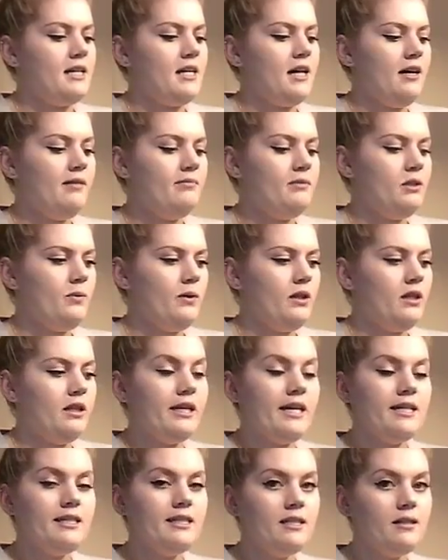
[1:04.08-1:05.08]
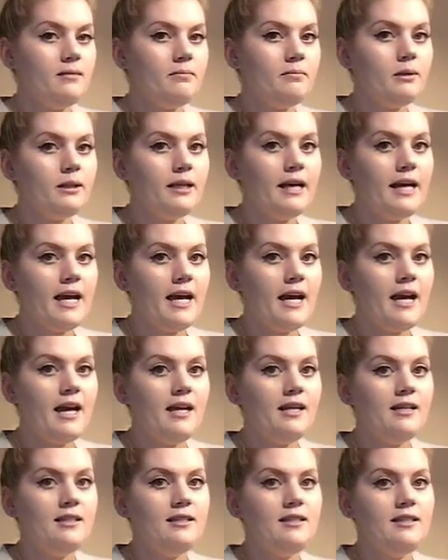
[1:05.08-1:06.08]
it comes with lesson
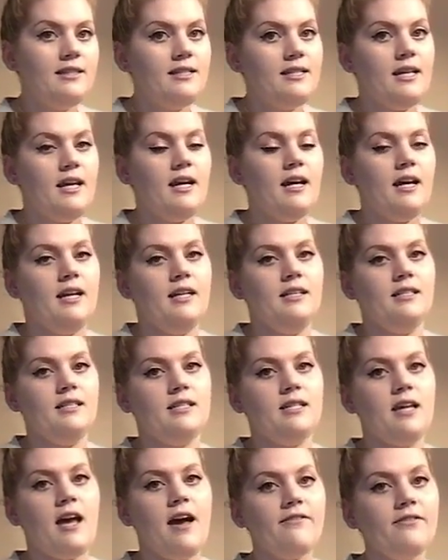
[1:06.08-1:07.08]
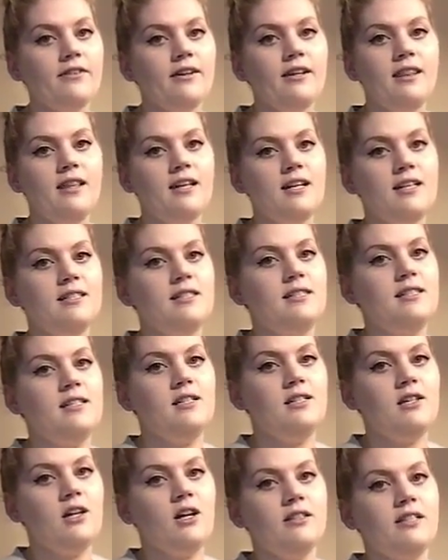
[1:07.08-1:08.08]
plans and everything is
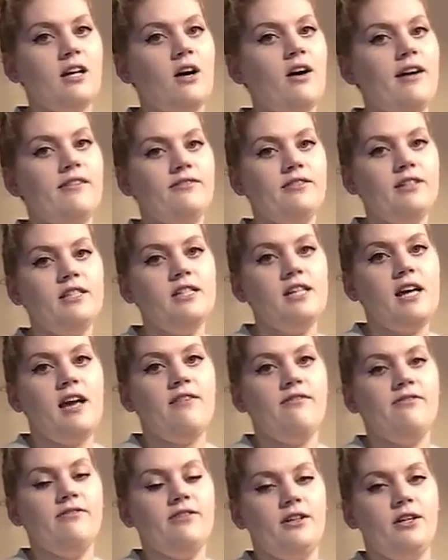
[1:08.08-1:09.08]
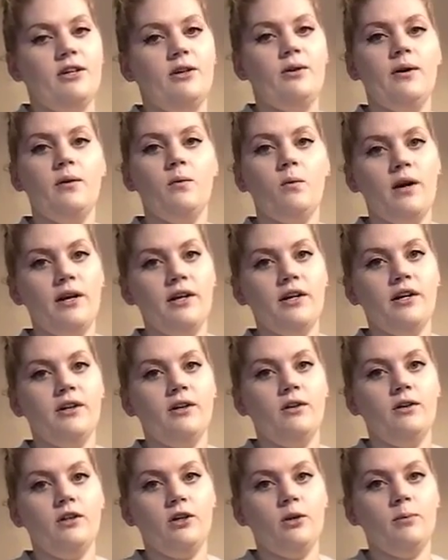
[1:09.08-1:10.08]
detailed out every day for you and what you're,
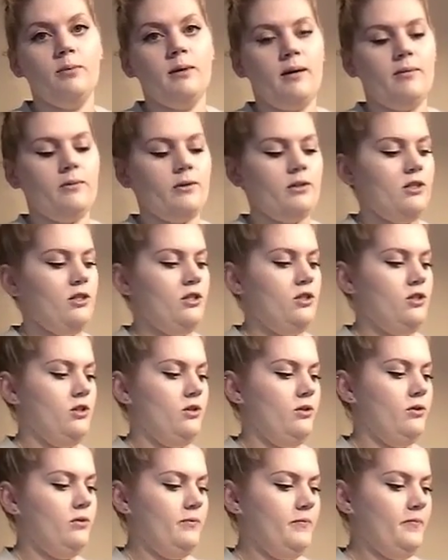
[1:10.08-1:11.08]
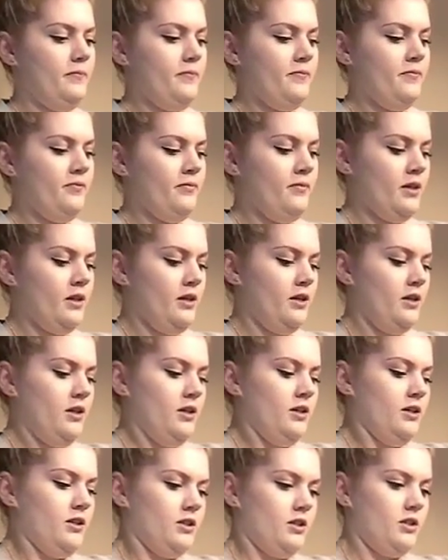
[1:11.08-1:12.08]
you'll be able to do.
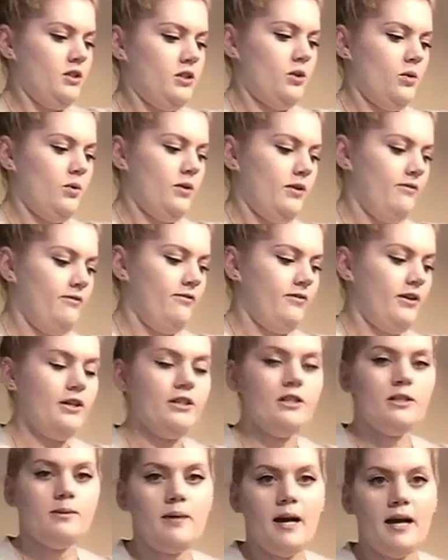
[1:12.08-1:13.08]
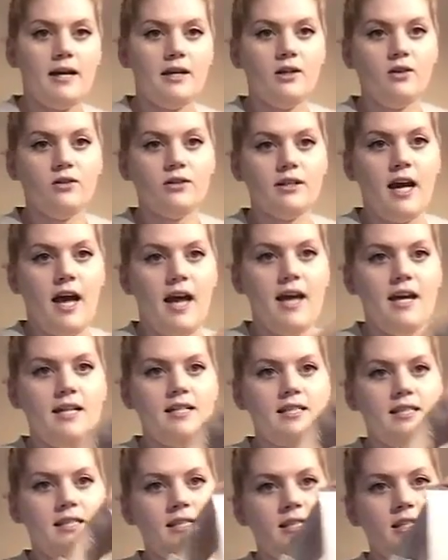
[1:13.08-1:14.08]
So the first bag you'll get
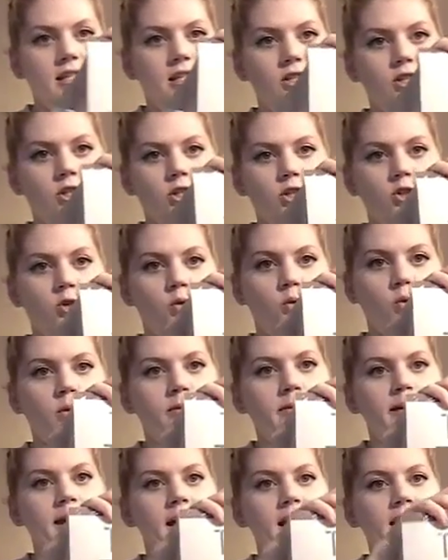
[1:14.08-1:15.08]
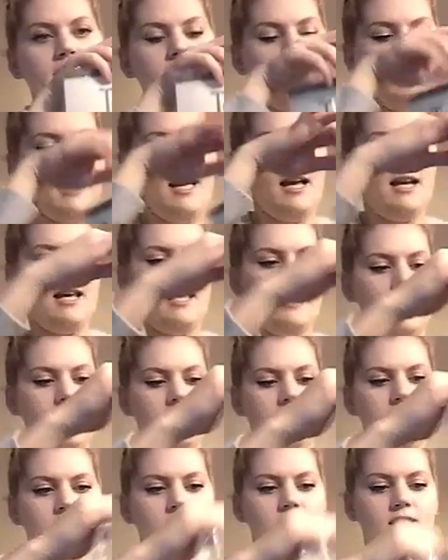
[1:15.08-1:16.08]
is the teacher tool bag. And in
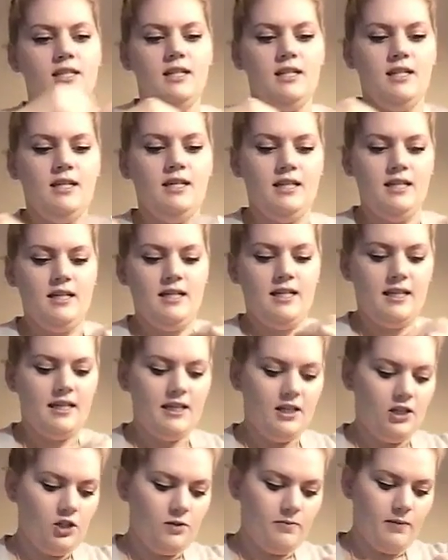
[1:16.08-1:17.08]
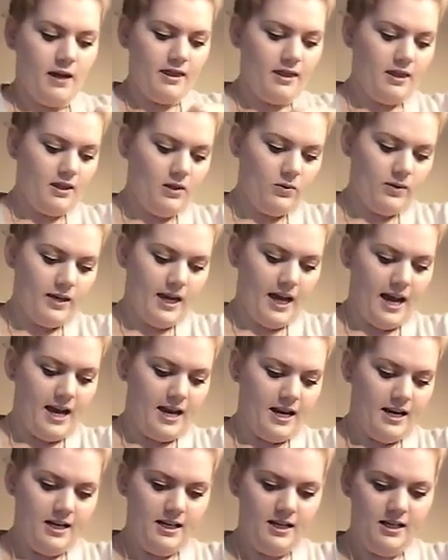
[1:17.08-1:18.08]
this, each month you
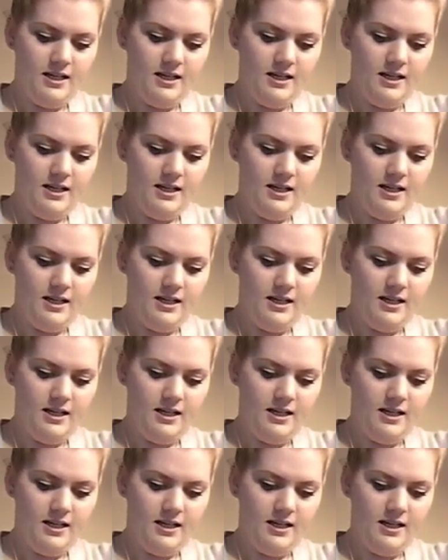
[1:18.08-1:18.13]
get